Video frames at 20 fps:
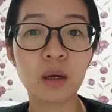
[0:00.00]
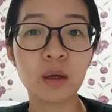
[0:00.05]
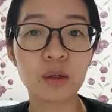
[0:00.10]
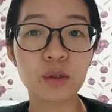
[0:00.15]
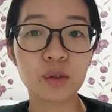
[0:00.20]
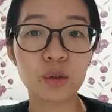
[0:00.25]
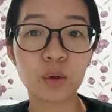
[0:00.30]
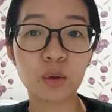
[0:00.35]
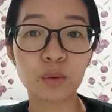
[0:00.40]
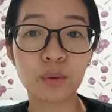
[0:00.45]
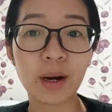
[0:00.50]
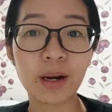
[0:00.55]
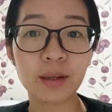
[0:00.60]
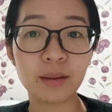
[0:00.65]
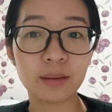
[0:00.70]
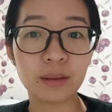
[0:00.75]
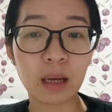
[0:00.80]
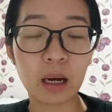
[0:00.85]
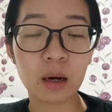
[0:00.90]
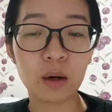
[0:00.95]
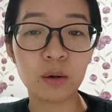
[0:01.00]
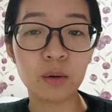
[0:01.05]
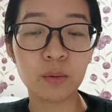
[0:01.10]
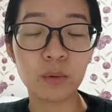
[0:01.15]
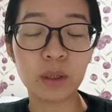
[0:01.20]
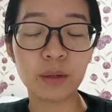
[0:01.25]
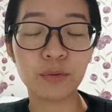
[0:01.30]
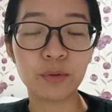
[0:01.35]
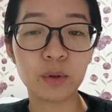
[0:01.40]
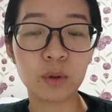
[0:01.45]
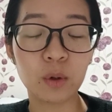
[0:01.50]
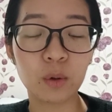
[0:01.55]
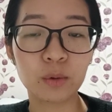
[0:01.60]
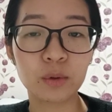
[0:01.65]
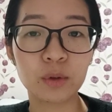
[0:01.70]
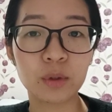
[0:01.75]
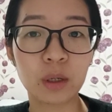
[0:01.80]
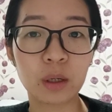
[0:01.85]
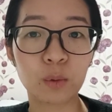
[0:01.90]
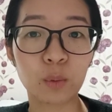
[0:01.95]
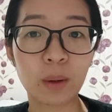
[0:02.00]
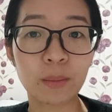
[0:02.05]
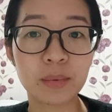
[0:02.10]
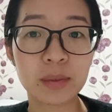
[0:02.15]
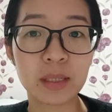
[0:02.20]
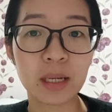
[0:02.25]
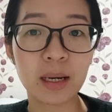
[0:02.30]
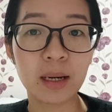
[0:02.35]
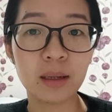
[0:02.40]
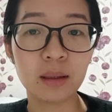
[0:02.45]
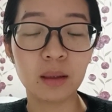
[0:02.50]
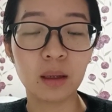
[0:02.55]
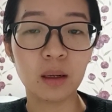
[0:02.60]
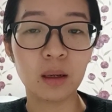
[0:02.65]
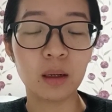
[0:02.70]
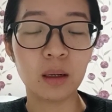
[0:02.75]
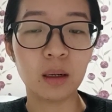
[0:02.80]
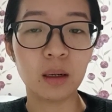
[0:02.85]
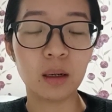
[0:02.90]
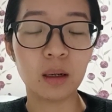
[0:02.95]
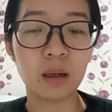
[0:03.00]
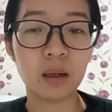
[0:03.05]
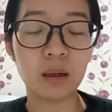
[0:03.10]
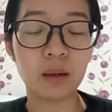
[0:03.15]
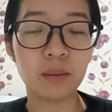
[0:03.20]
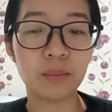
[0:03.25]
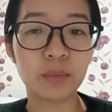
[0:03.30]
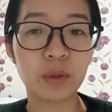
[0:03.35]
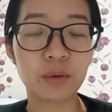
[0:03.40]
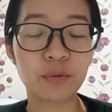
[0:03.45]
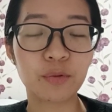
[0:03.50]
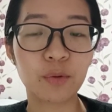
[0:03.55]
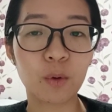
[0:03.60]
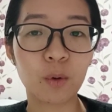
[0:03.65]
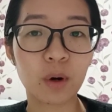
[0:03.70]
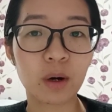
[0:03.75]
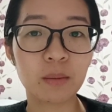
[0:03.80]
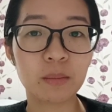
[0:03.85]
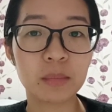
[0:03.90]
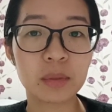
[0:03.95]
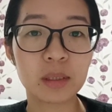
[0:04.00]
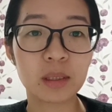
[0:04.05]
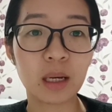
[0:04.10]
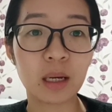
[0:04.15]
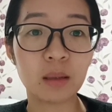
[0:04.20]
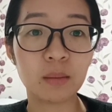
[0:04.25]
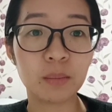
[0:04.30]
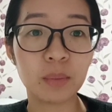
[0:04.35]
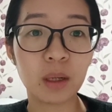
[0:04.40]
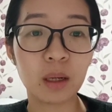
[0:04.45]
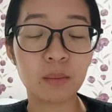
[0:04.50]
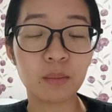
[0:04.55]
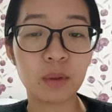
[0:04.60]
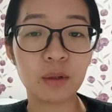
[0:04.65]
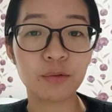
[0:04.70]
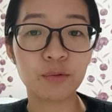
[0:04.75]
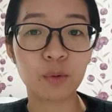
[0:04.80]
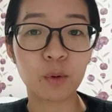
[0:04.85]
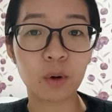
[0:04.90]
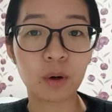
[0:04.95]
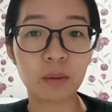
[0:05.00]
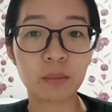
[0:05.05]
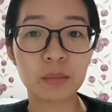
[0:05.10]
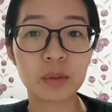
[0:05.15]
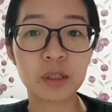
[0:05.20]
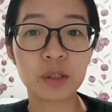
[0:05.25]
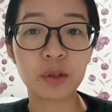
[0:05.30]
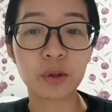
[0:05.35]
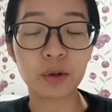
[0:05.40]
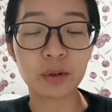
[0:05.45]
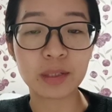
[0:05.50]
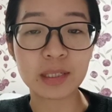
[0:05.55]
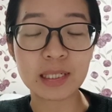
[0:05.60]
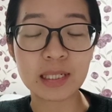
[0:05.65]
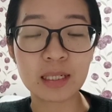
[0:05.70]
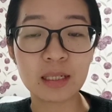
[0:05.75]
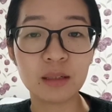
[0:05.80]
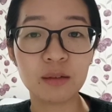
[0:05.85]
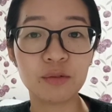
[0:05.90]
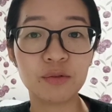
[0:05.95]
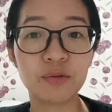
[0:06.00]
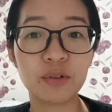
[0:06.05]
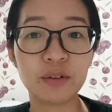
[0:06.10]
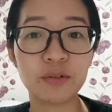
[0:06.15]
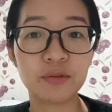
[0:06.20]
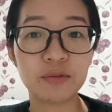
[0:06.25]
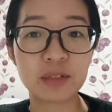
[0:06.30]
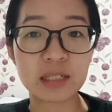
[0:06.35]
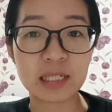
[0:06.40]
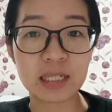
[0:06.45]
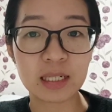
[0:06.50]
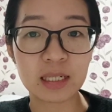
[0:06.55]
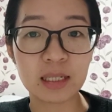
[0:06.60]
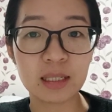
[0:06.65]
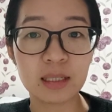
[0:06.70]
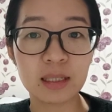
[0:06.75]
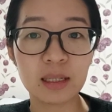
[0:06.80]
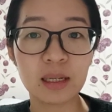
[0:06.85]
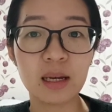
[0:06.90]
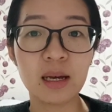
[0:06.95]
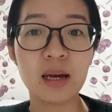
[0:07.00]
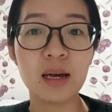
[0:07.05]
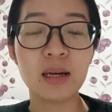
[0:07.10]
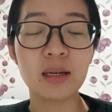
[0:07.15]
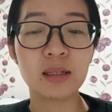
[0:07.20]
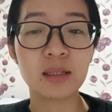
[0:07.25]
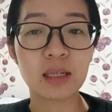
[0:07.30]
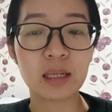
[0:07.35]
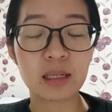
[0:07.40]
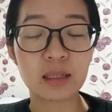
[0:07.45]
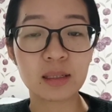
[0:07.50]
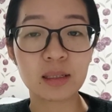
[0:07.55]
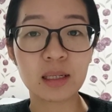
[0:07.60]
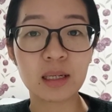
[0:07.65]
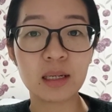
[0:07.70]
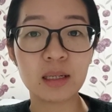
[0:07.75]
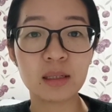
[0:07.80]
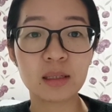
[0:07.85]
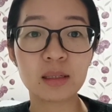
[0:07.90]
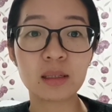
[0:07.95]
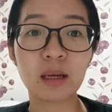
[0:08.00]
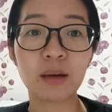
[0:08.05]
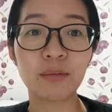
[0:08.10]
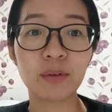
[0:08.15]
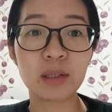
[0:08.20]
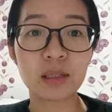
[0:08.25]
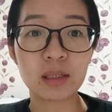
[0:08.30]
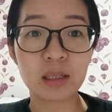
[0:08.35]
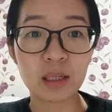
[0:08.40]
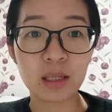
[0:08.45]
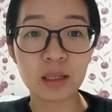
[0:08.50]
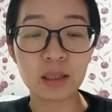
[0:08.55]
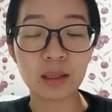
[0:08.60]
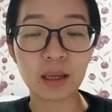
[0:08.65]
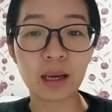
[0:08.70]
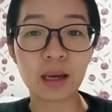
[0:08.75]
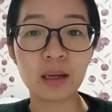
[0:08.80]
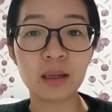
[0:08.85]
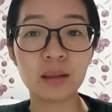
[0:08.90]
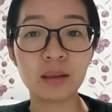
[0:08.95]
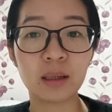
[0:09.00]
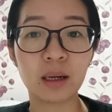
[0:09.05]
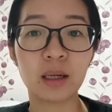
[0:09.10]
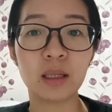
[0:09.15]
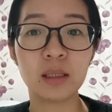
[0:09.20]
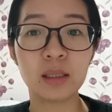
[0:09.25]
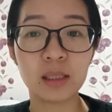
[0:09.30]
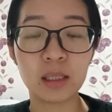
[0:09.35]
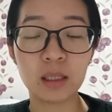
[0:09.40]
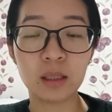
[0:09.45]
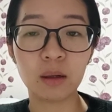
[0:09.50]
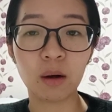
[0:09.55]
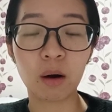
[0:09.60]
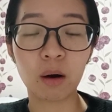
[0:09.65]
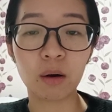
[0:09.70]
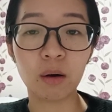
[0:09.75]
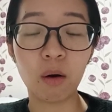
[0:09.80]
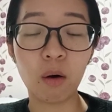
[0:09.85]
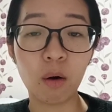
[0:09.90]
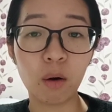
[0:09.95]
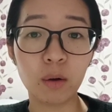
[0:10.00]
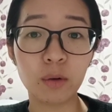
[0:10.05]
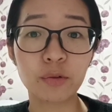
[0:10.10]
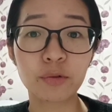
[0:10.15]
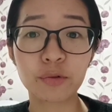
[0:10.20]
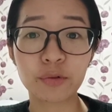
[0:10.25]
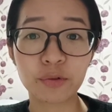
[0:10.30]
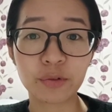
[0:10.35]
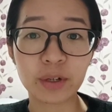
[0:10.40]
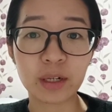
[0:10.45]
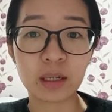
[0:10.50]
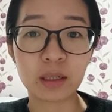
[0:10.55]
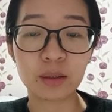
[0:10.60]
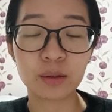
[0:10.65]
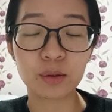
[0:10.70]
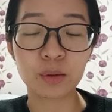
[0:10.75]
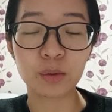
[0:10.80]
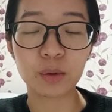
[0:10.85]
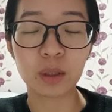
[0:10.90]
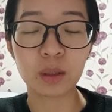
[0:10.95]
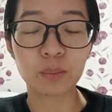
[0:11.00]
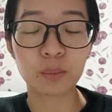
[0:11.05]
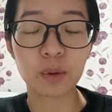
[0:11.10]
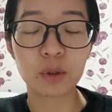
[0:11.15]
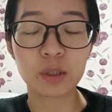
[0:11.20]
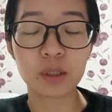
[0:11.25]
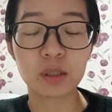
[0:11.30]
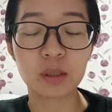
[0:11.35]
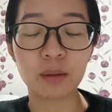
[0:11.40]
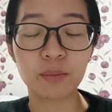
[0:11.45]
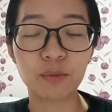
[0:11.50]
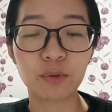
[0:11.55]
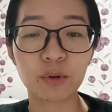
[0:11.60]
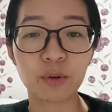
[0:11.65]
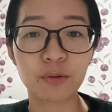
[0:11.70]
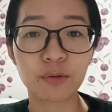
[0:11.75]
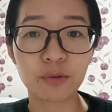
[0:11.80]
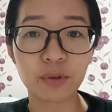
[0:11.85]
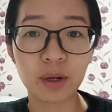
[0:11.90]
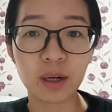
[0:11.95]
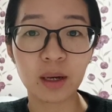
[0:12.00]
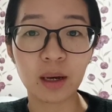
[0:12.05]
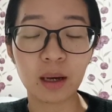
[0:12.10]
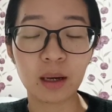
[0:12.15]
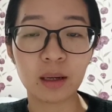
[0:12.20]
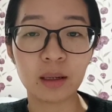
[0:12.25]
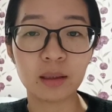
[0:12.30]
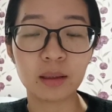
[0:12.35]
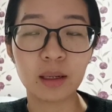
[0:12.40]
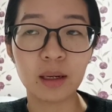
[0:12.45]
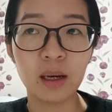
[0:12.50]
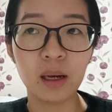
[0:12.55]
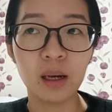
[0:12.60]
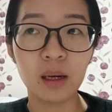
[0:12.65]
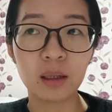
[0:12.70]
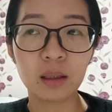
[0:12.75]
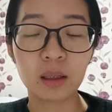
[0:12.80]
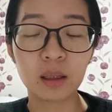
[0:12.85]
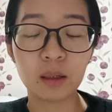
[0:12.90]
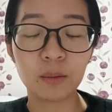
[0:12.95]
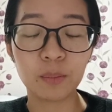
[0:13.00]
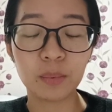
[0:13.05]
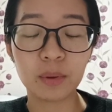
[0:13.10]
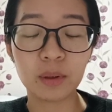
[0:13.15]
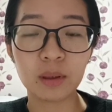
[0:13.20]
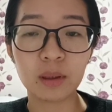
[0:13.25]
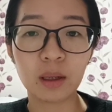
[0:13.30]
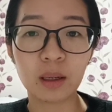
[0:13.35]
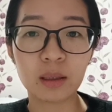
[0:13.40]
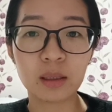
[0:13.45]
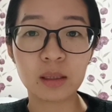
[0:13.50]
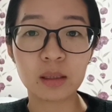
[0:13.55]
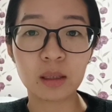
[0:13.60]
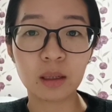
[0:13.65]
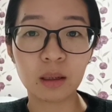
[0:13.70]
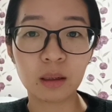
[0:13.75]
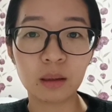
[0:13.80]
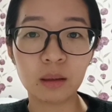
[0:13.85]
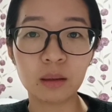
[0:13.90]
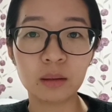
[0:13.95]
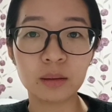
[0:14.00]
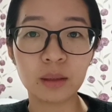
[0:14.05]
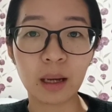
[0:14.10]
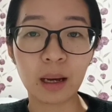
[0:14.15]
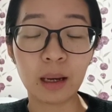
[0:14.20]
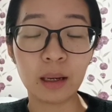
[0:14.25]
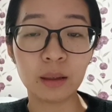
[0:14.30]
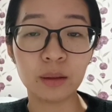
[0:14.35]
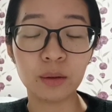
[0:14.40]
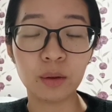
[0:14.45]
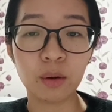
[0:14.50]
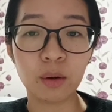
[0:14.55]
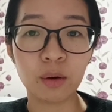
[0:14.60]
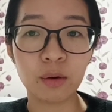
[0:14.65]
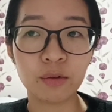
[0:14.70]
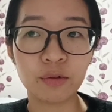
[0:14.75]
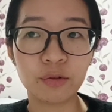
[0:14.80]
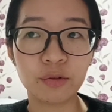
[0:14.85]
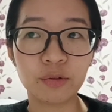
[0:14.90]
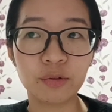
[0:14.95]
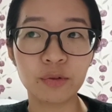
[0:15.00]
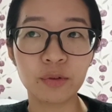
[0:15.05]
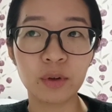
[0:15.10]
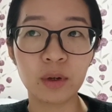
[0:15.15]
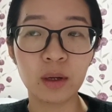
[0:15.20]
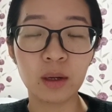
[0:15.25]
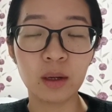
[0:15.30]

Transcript: So right now, if you go to their website, um, the forms NBME forms 13, 15, 16, 17, and 19 are all free. So you can purchase them for free and keep it until the end of,